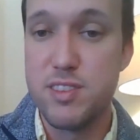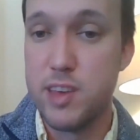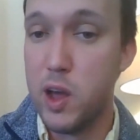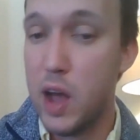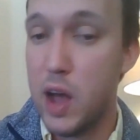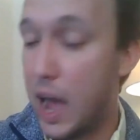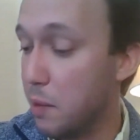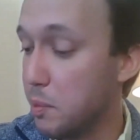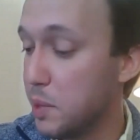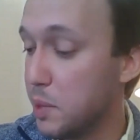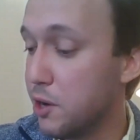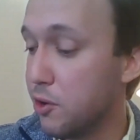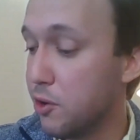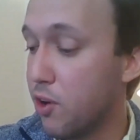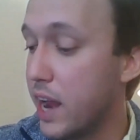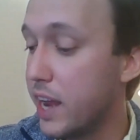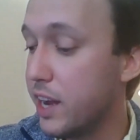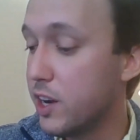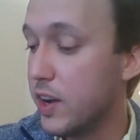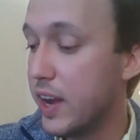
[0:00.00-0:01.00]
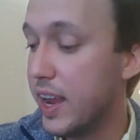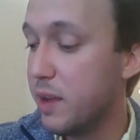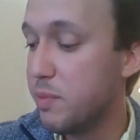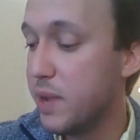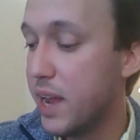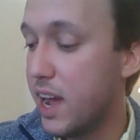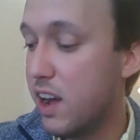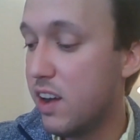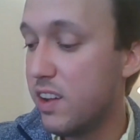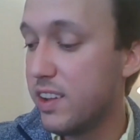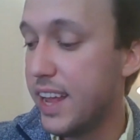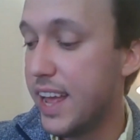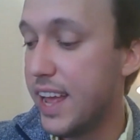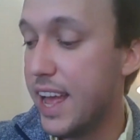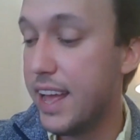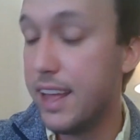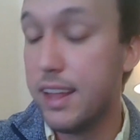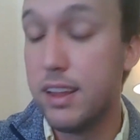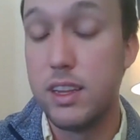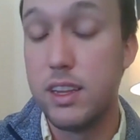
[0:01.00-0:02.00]
So I'm going to write your name down
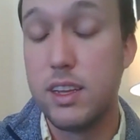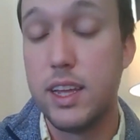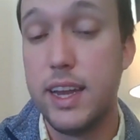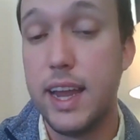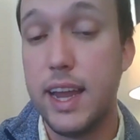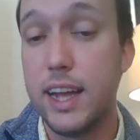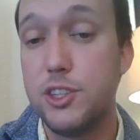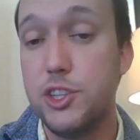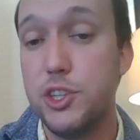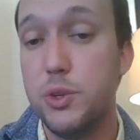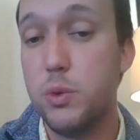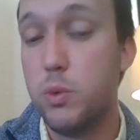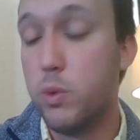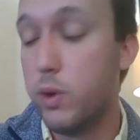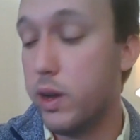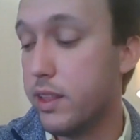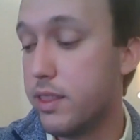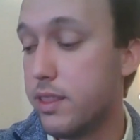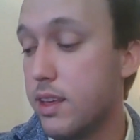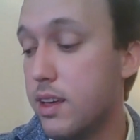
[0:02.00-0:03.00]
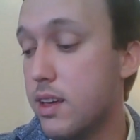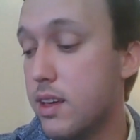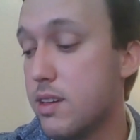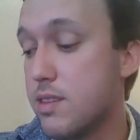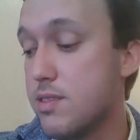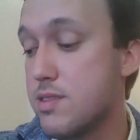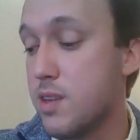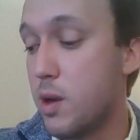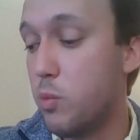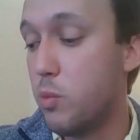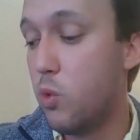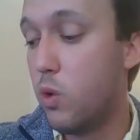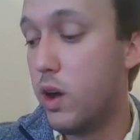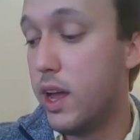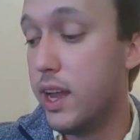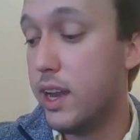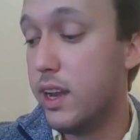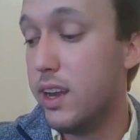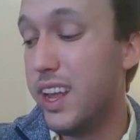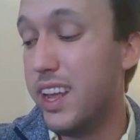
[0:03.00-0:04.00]
and connect you with
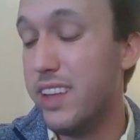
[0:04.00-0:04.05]
someone,